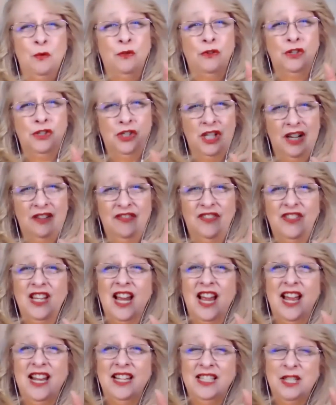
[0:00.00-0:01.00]
will
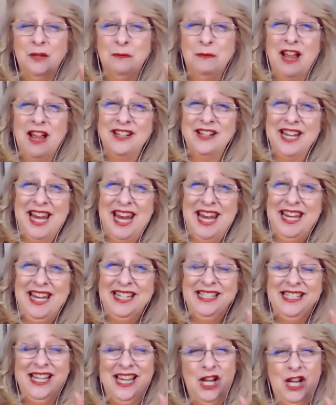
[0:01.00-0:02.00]
shift us about
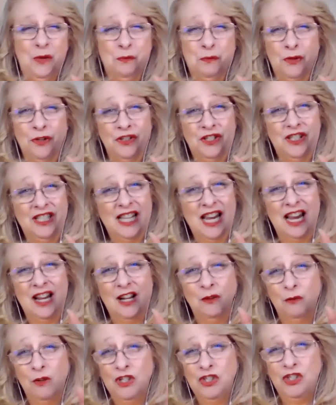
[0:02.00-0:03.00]
18%,
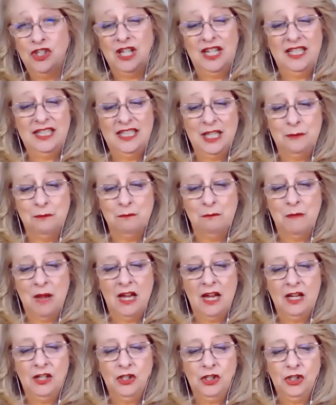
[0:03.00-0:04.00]
which isn't
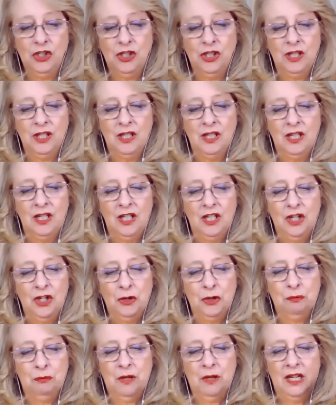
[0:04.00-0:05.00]
much.
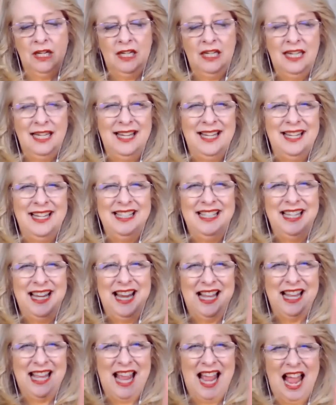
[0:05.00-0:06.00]
But again,
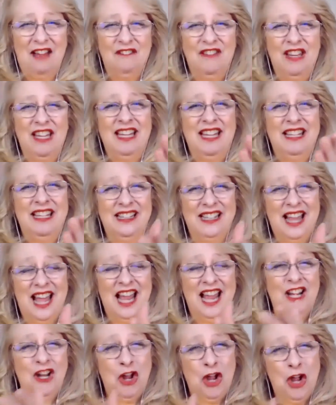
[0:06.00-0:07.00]
having it
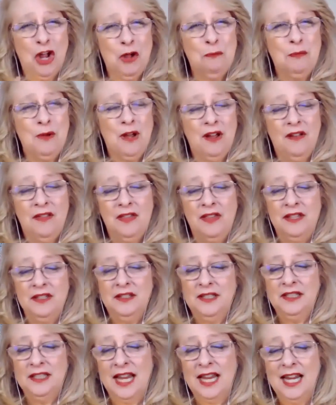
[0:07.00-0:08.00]
line up on
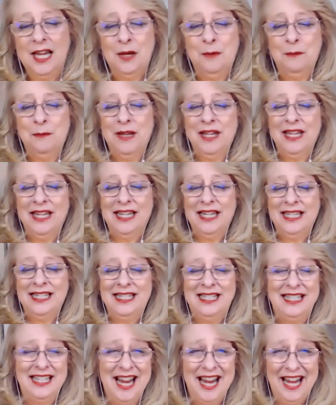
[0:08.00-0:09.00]
the same
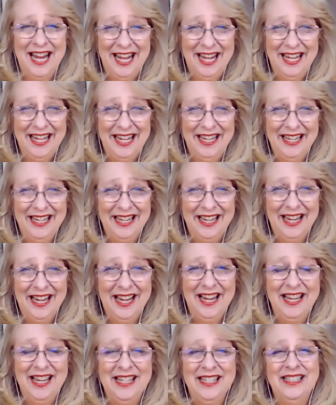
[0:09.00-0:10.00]
day
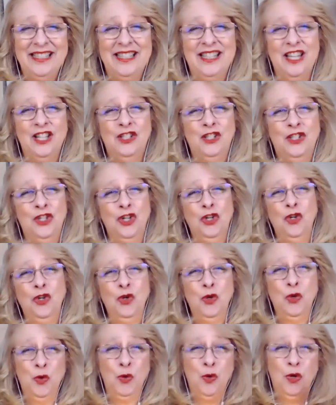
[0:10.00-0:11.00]
as the
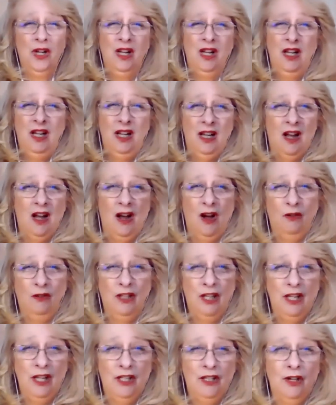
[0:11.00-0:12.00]
two,
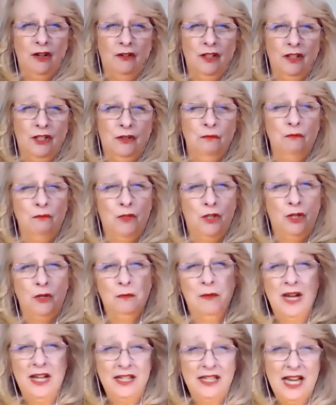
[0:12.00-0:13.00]
only the only
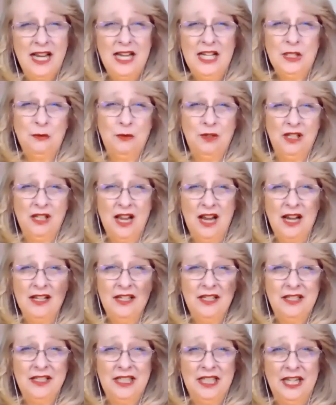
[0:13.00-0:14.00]
two main days were
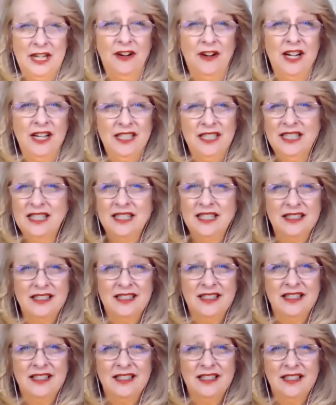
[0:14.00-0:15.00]
aligned to Cirrus
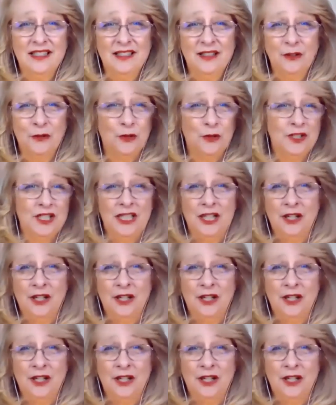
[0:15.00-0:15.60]
or